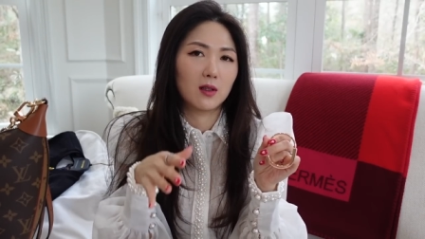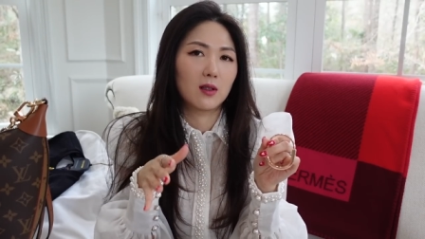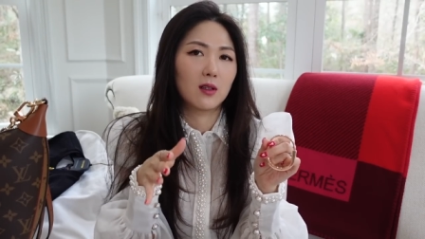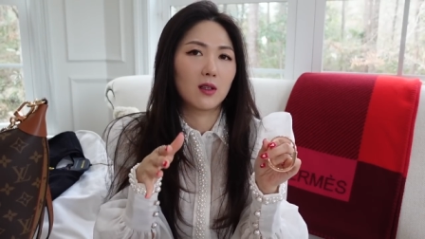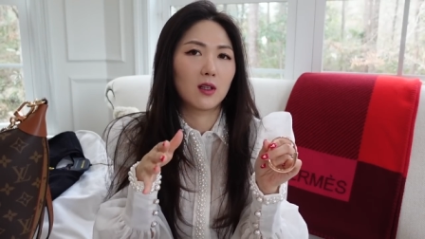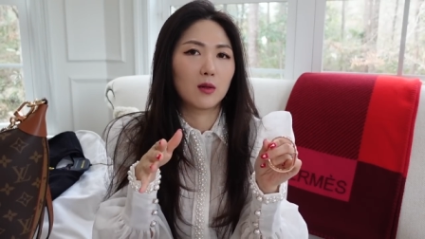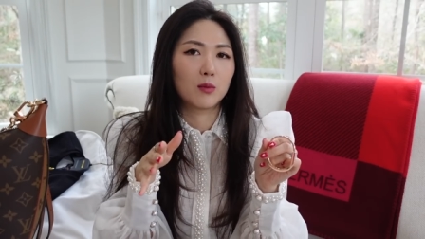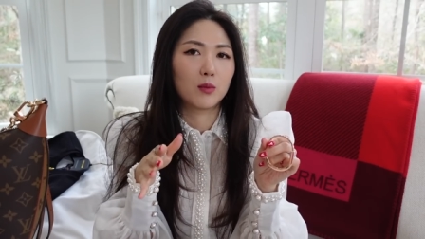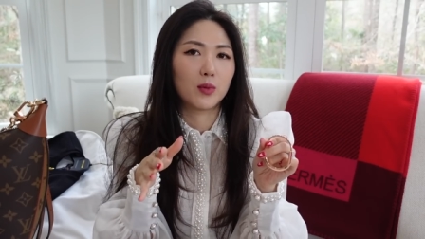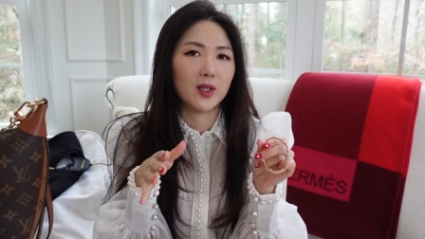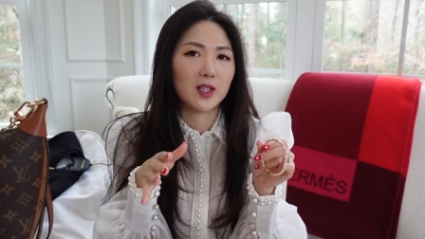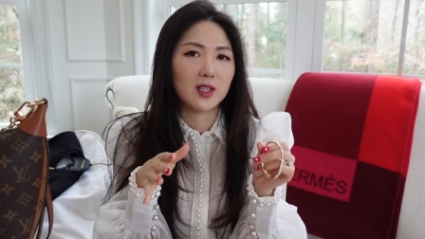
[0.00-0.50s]

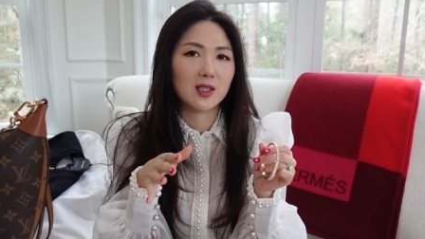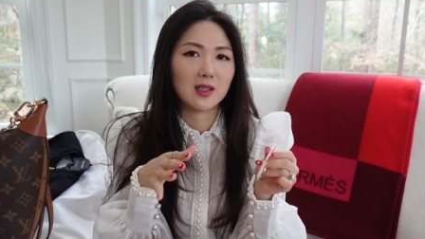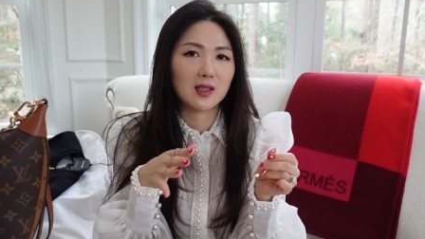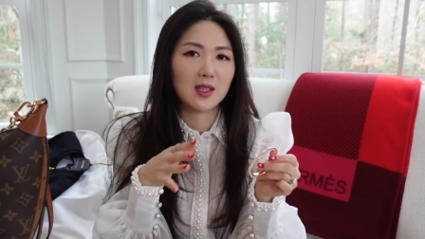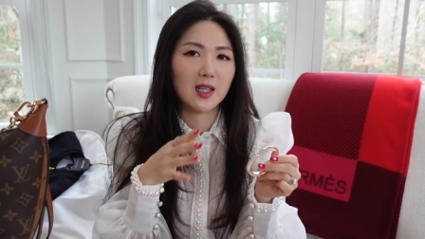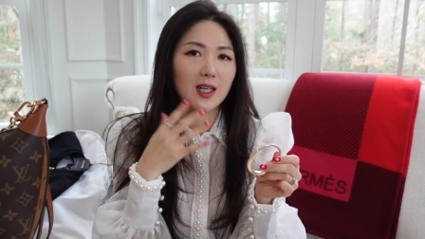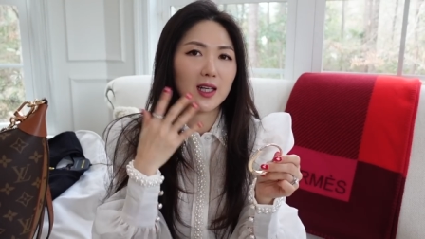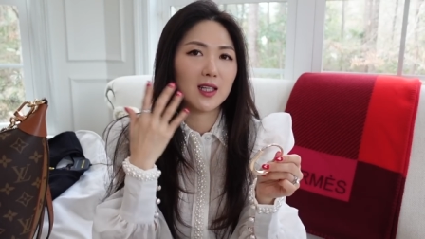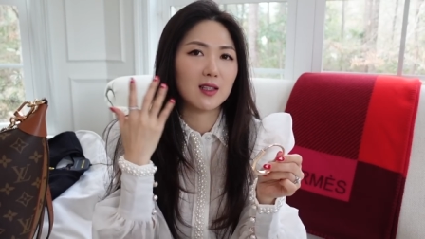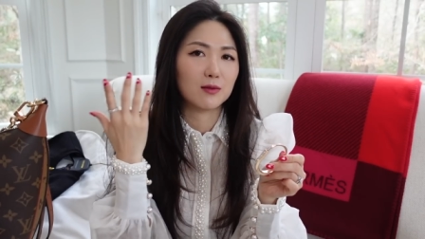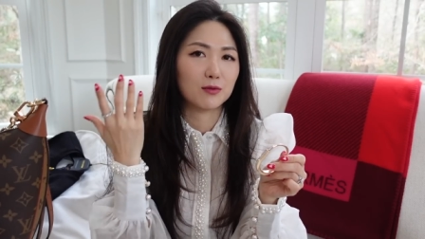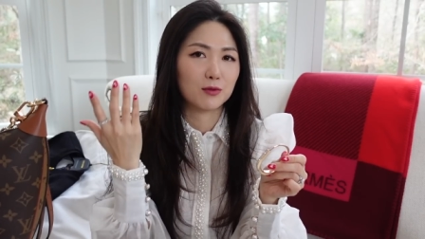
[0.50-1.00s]
lock
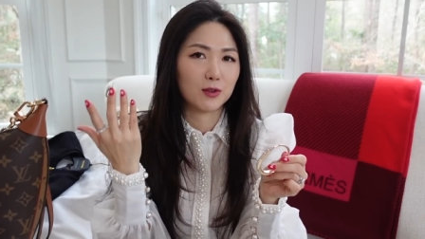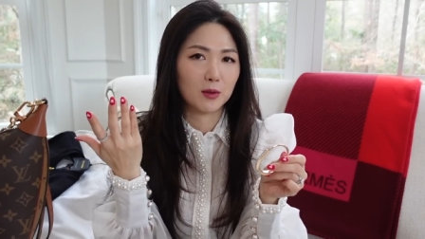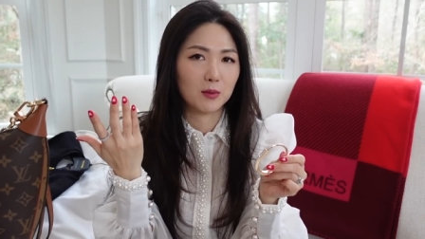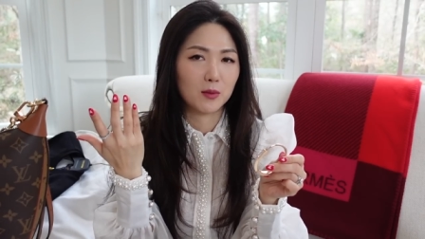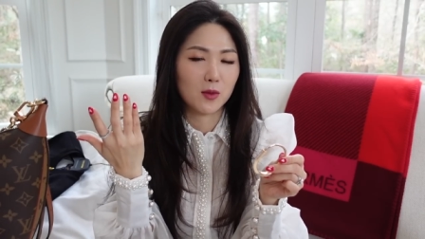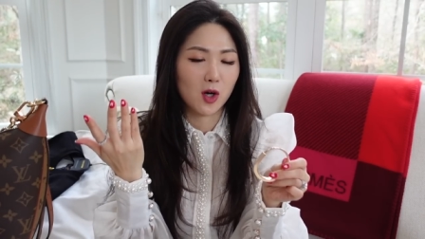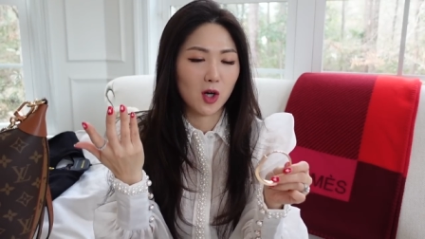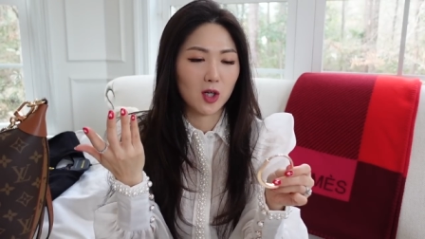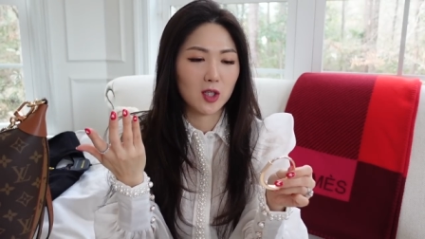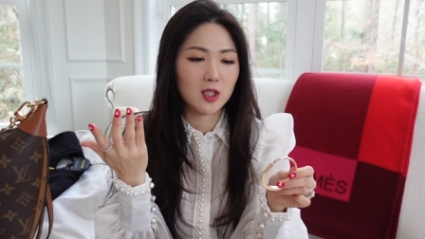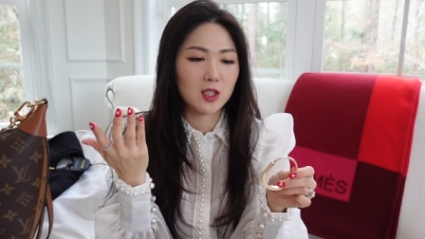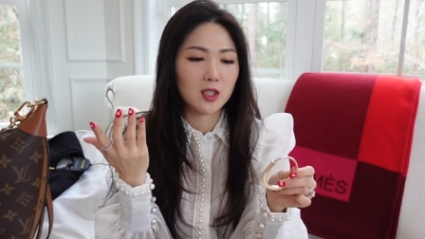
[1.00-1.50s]
bracelet from
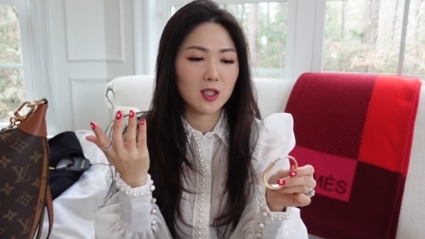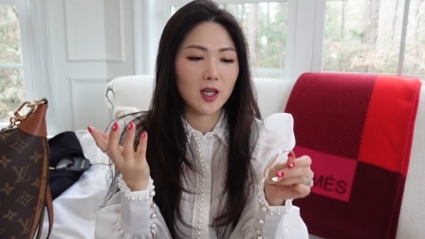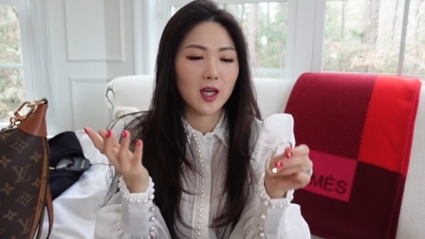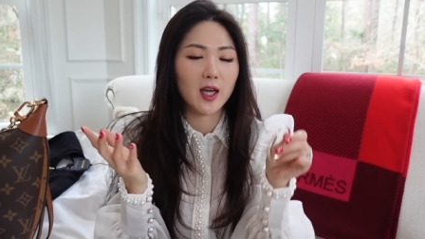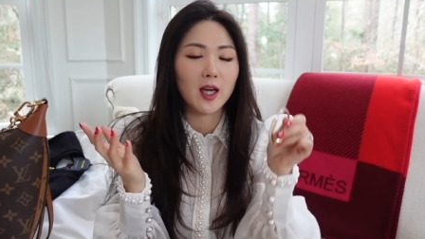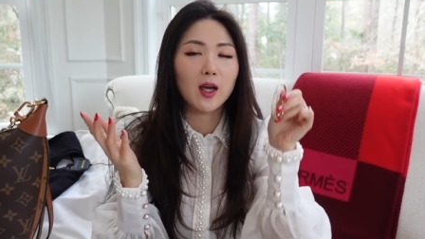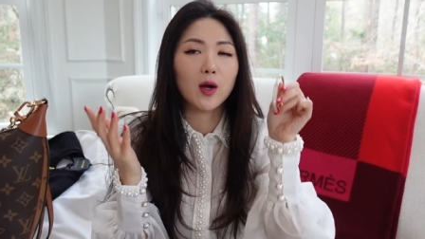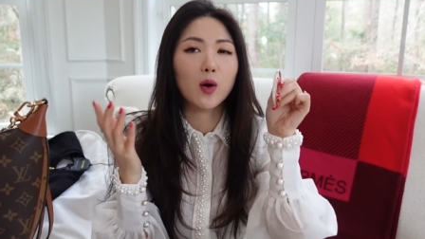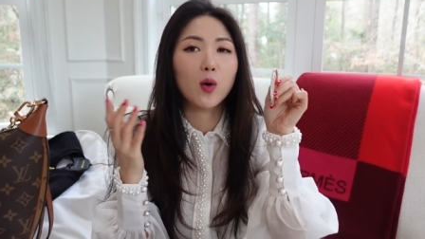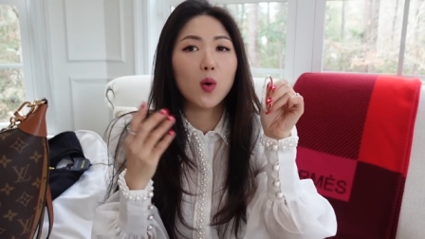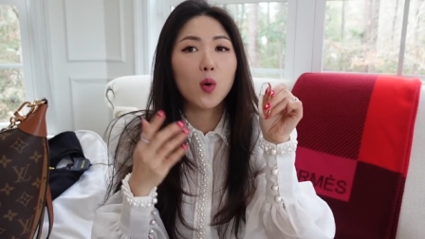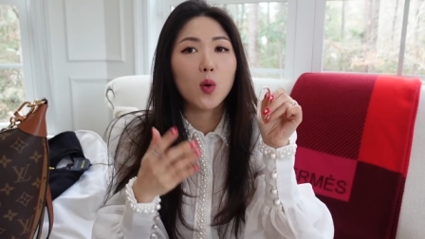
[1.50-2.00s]

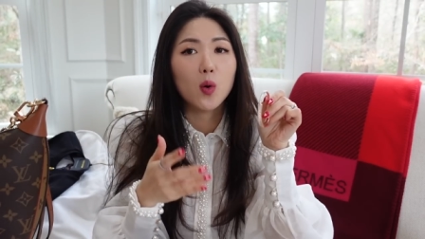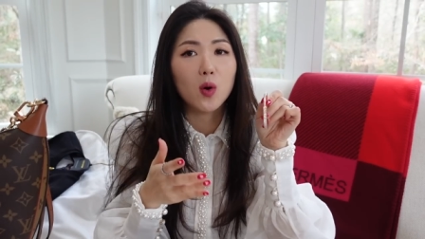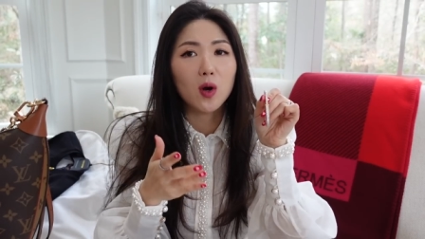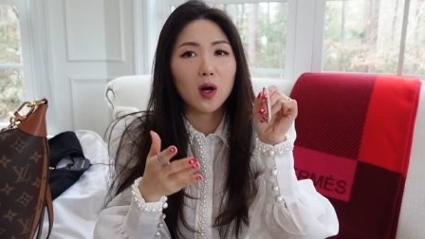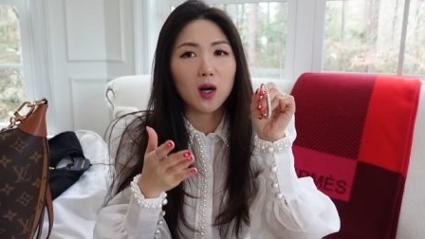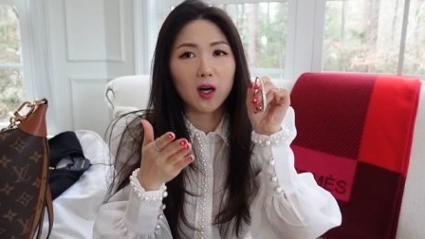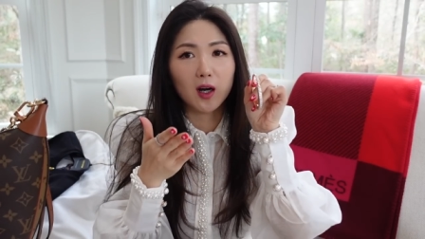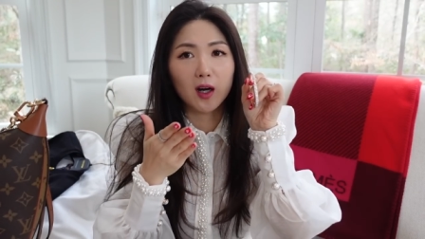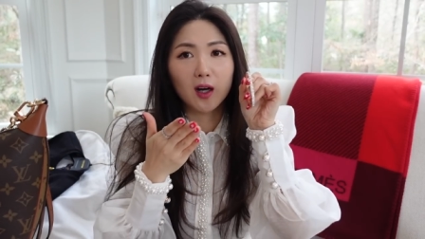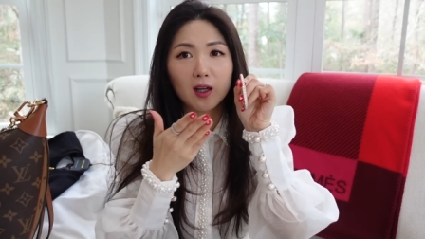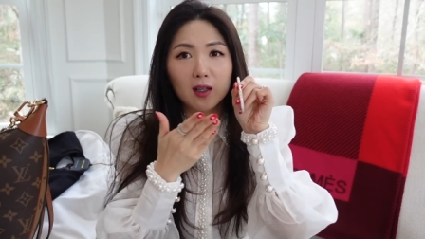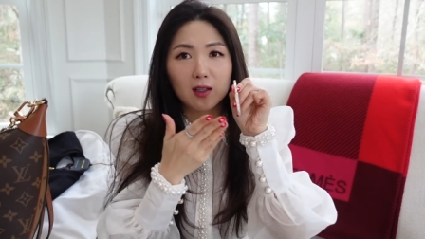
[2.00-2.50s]
Cartier
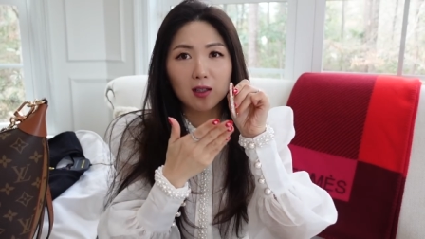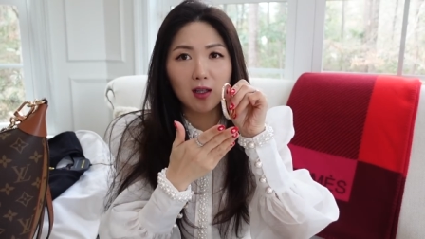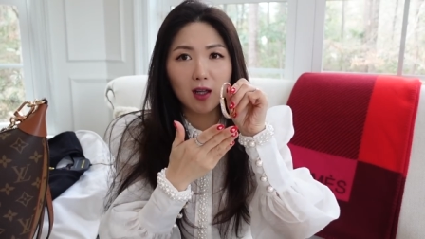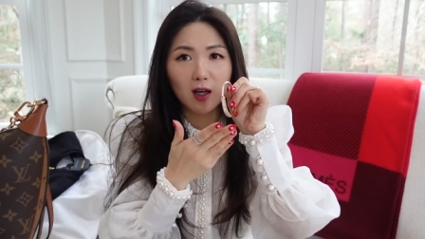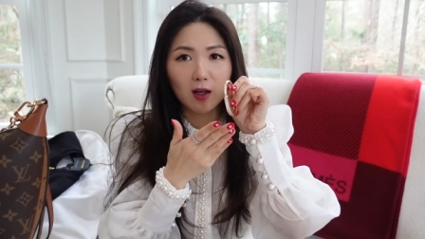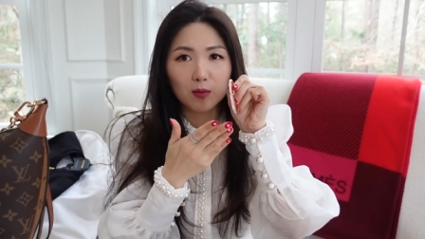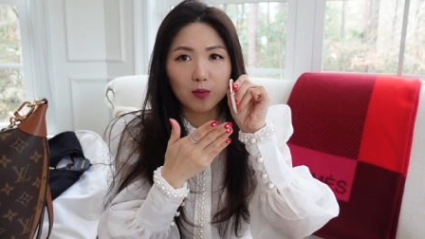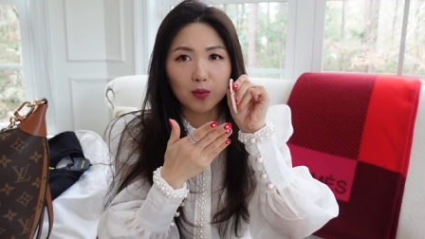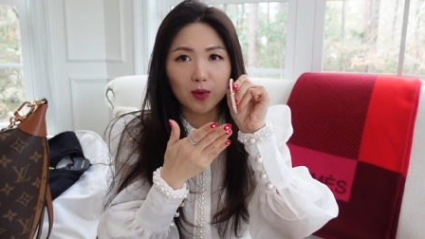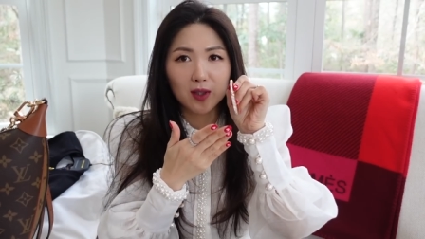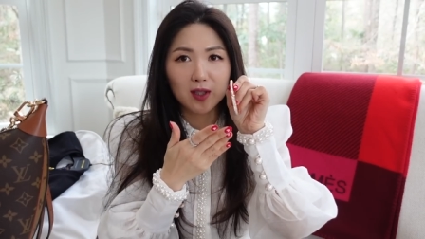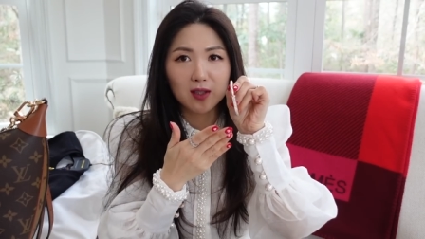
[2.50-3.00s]
or
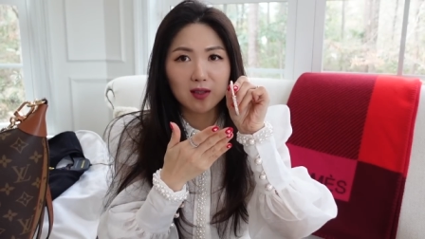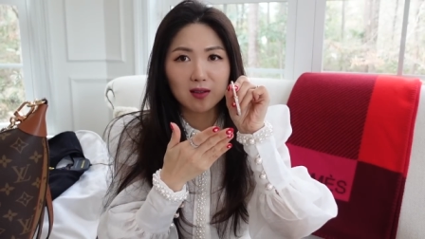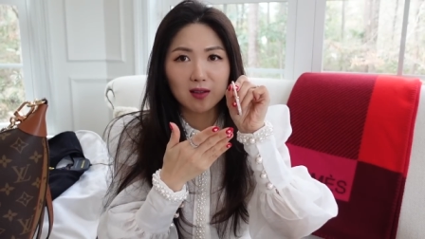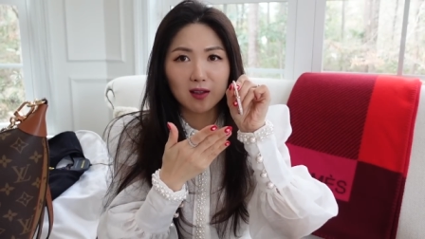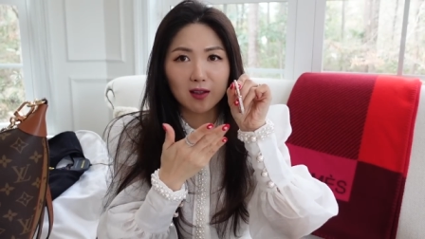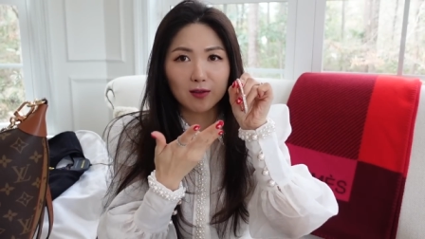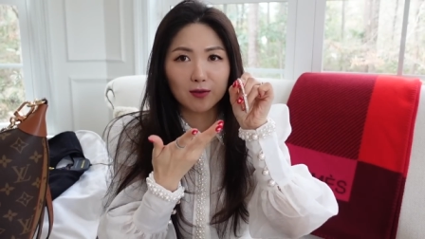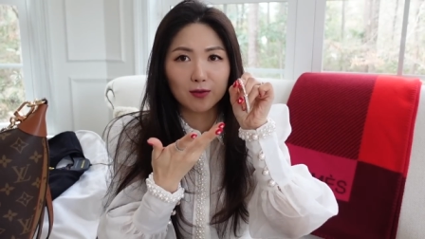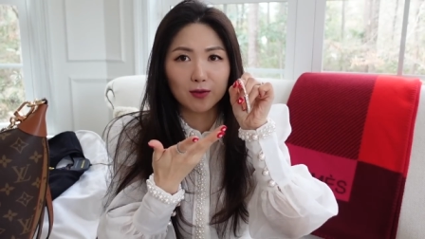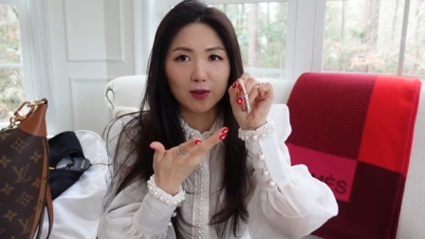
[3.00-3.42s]
lock bracelet